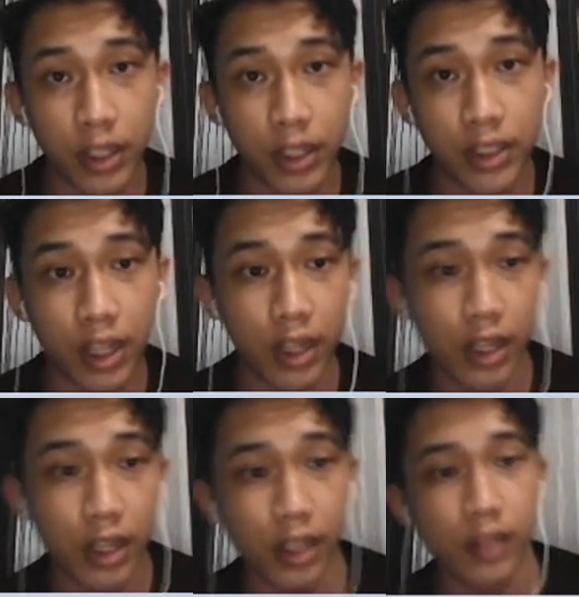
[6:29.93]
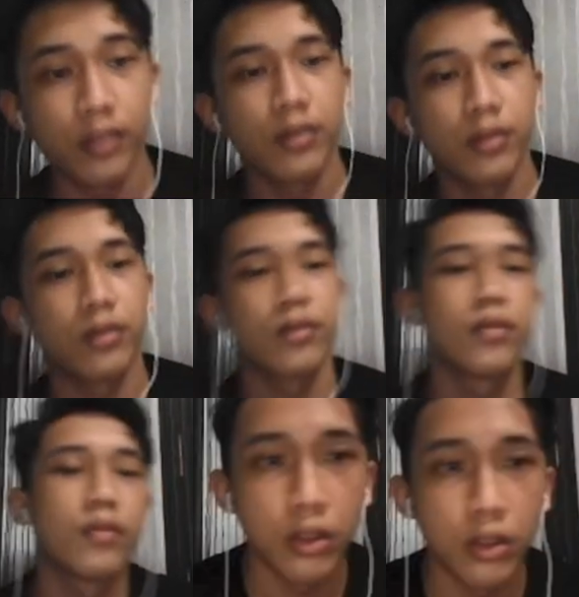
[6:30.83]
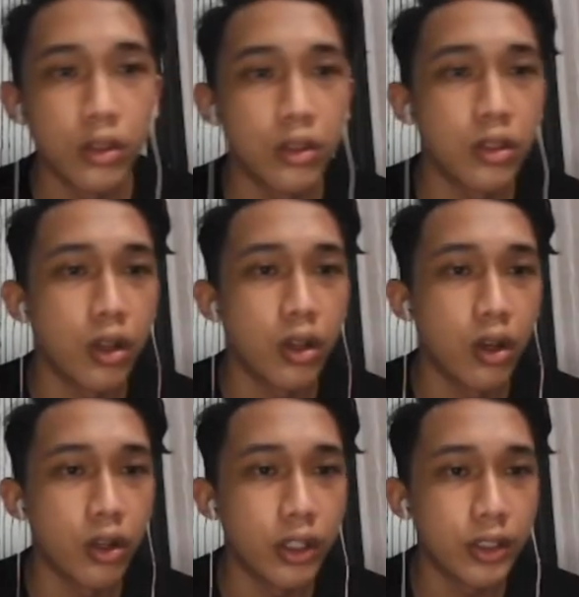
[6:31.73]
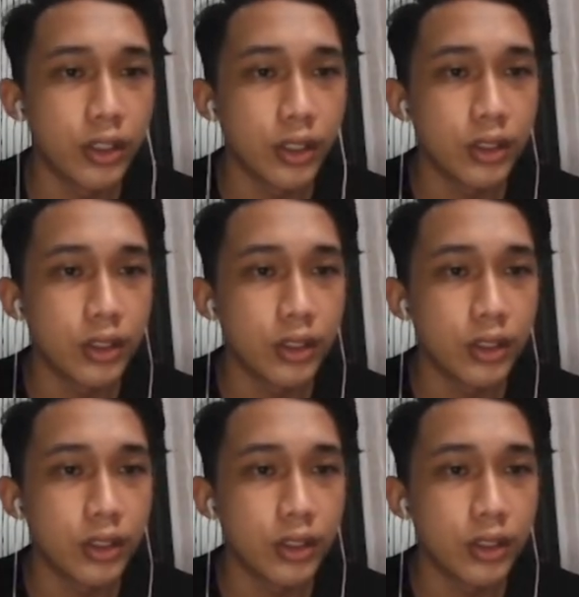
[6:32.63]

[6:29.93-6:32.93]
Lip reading: descending. So this is